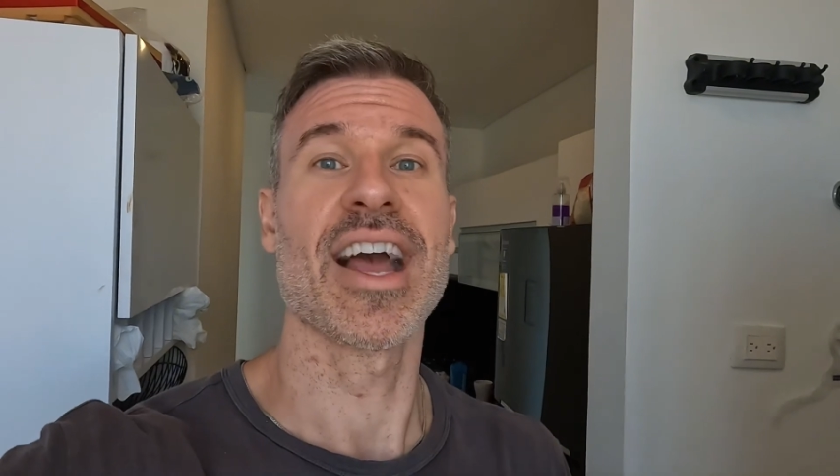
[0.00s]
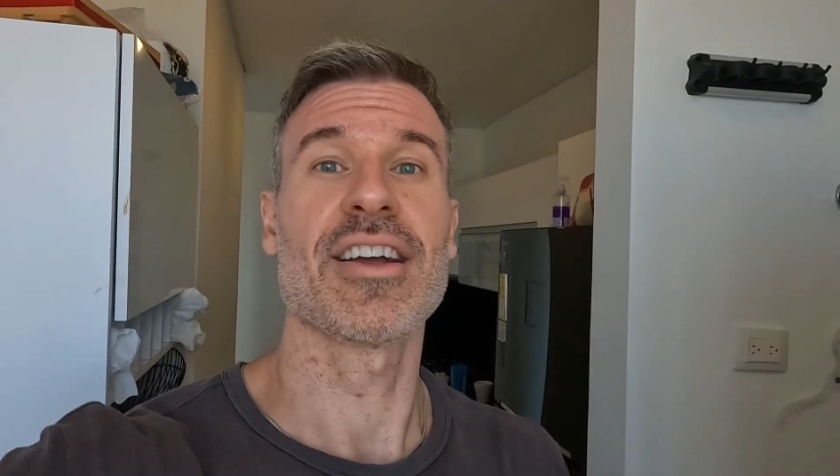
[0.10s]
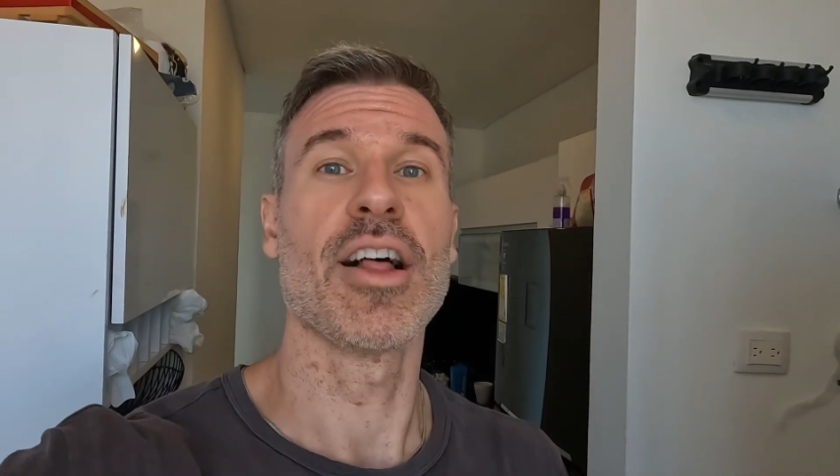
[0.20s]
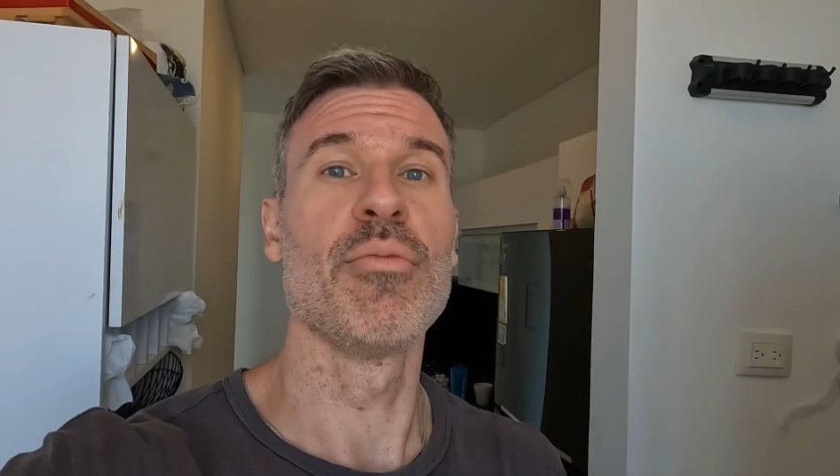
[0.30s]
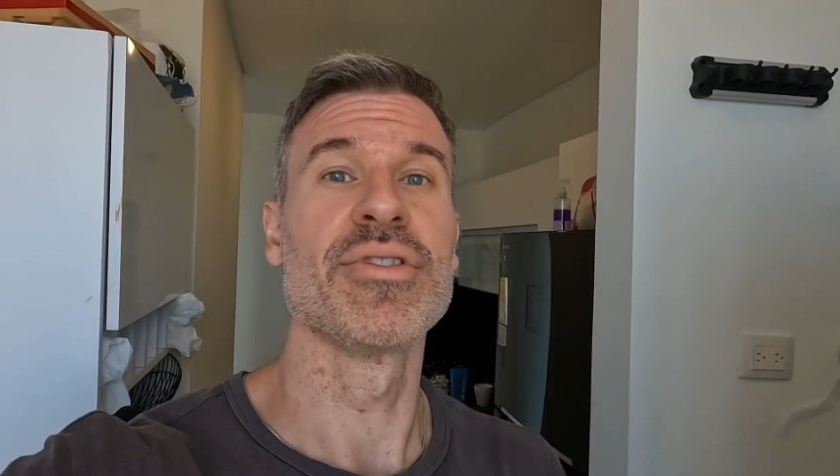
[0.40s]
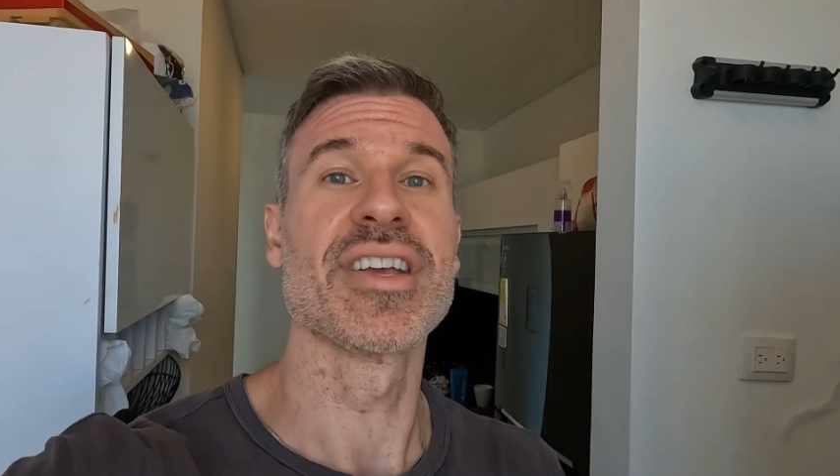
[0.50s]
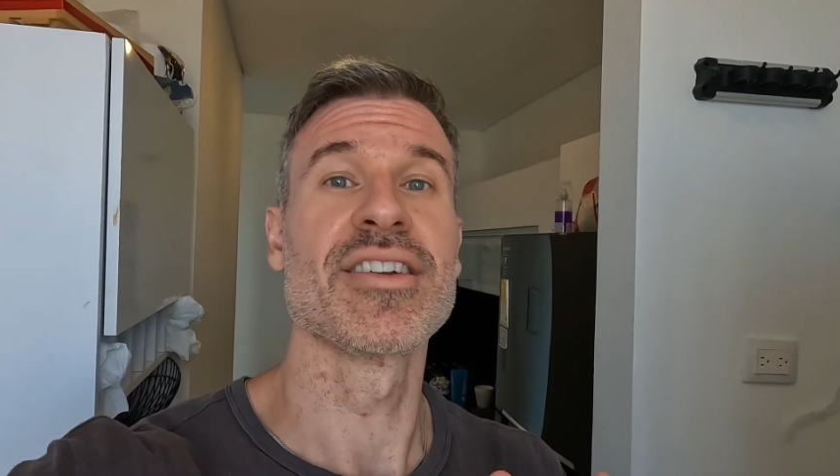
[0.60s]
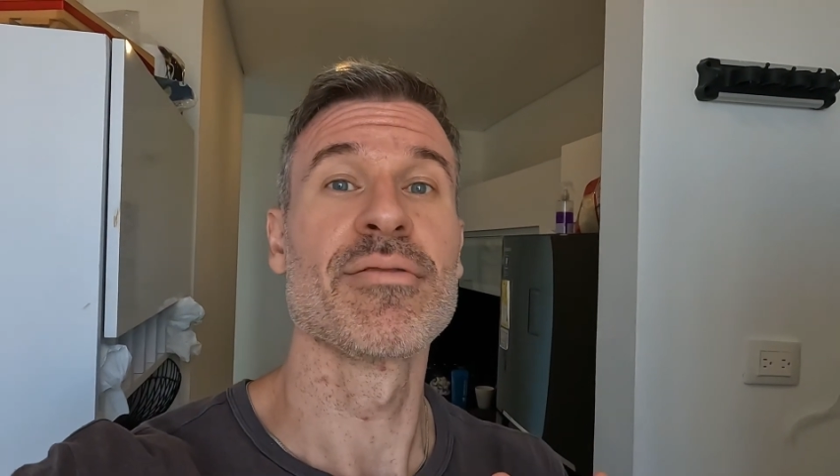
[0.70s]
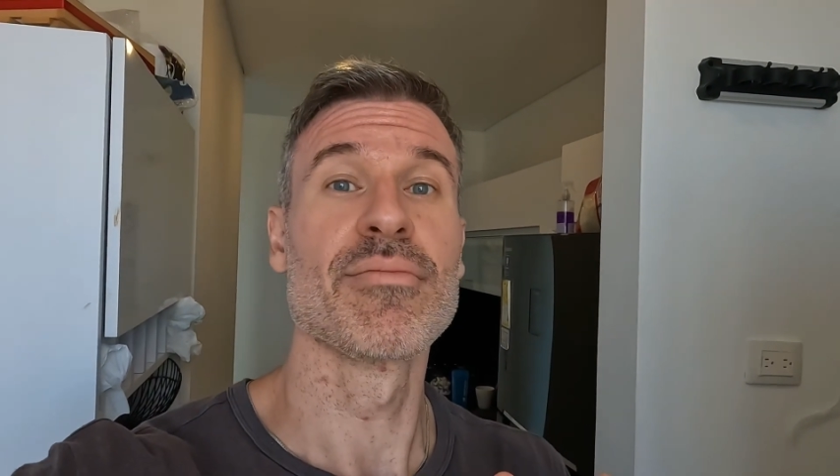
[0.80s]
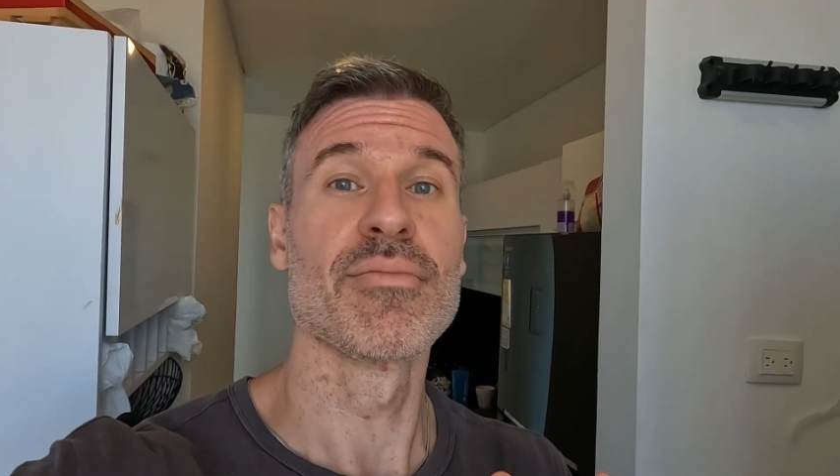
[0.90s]
that club was
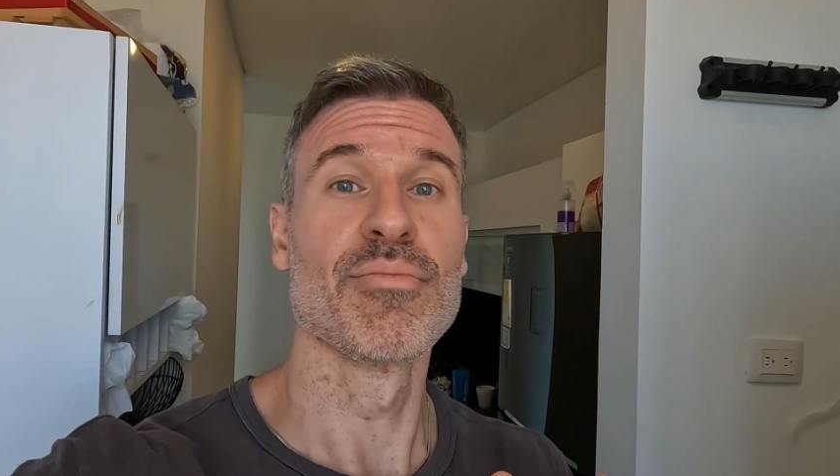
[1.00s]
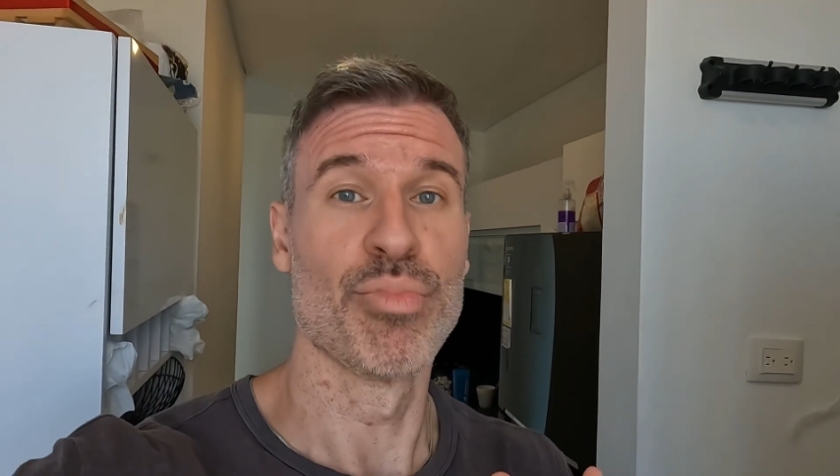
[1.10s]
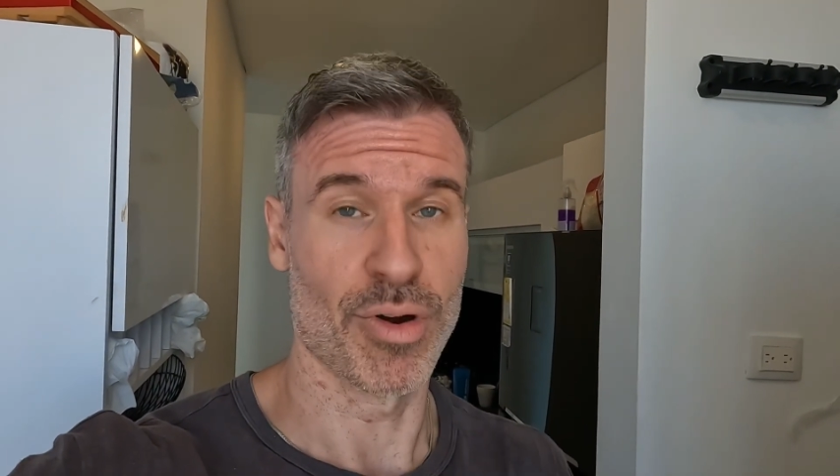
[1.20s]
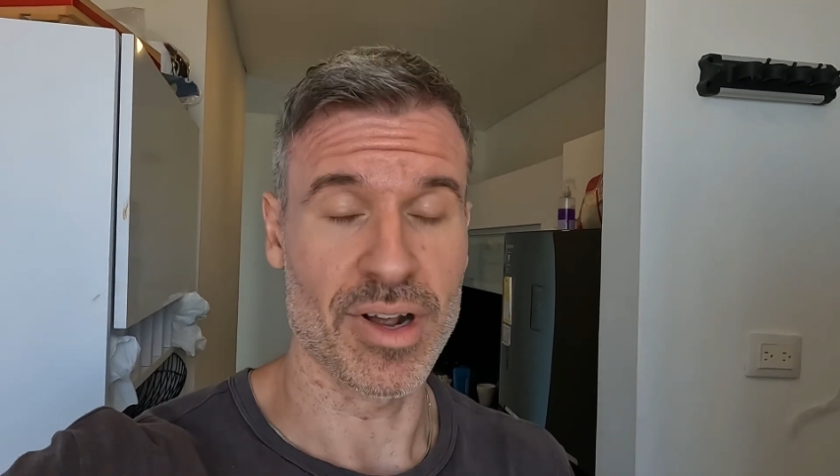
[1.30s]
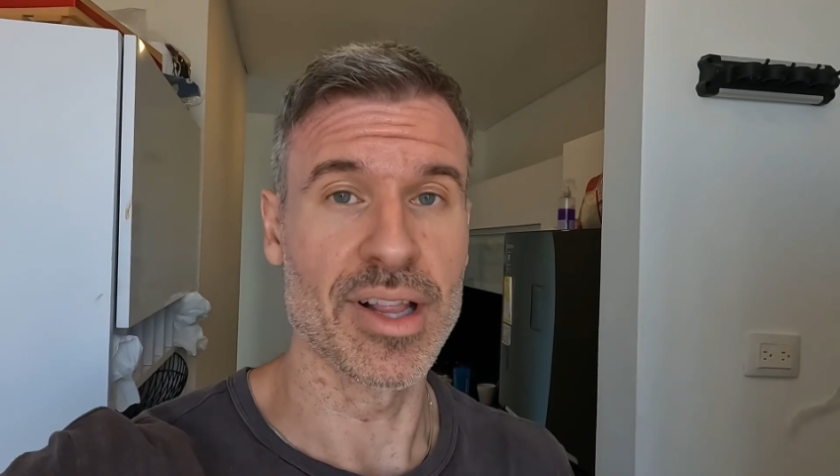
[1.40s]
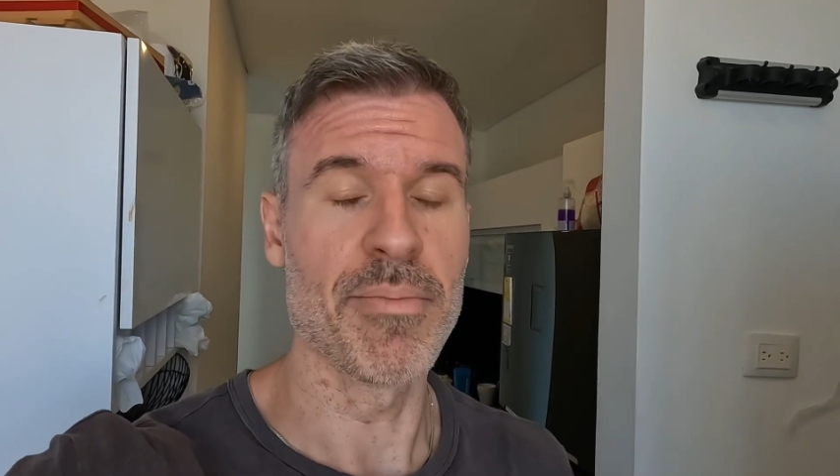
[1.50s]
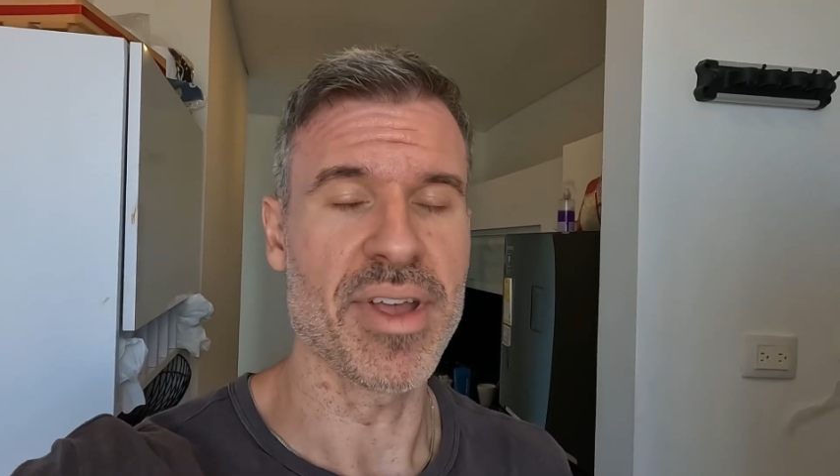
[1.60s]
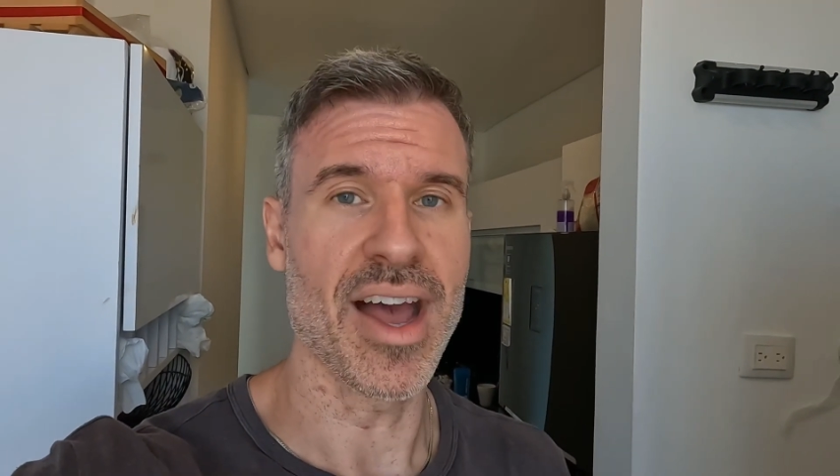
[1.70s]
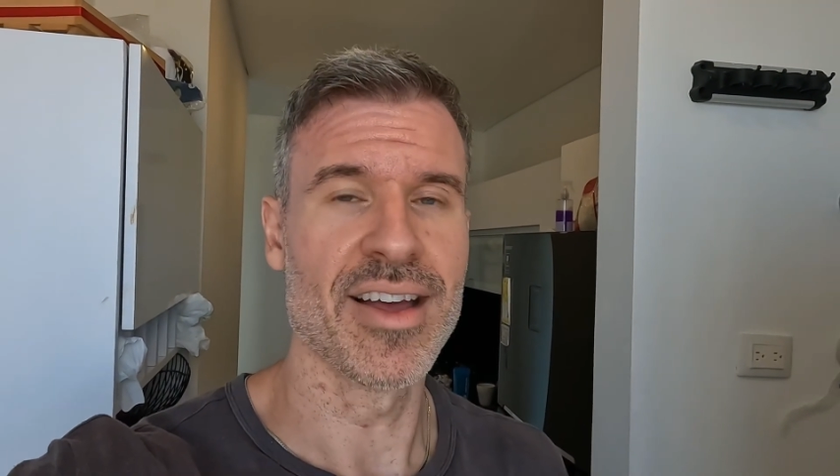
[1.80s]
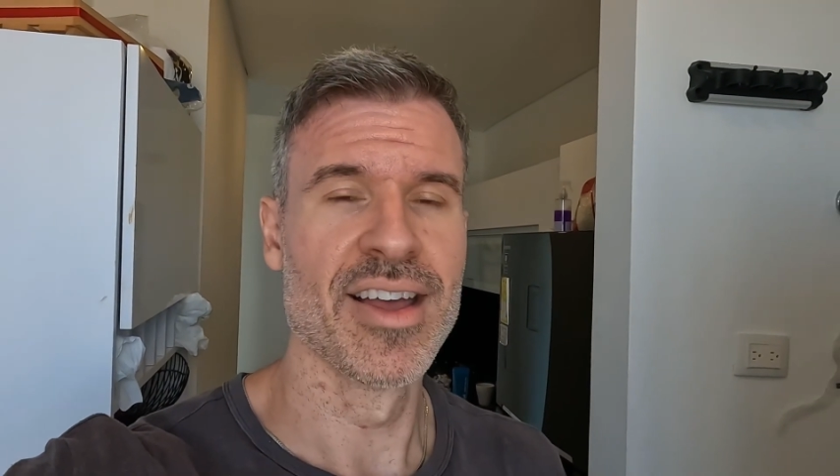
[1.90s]
in Puerto
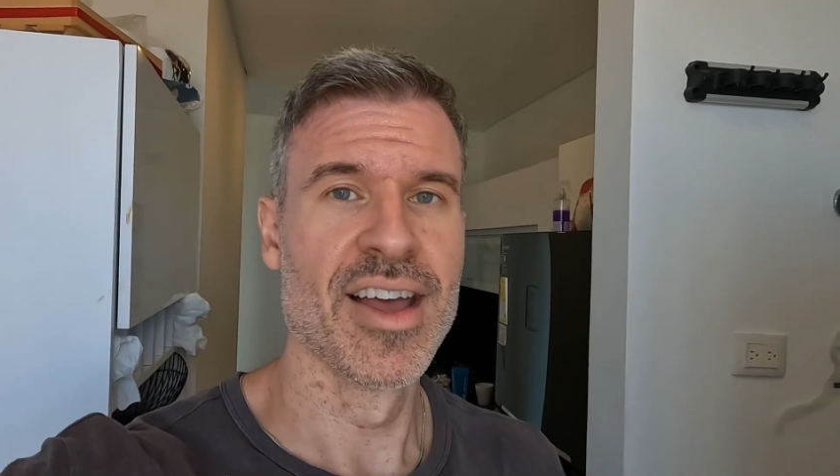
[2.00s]
Colombia,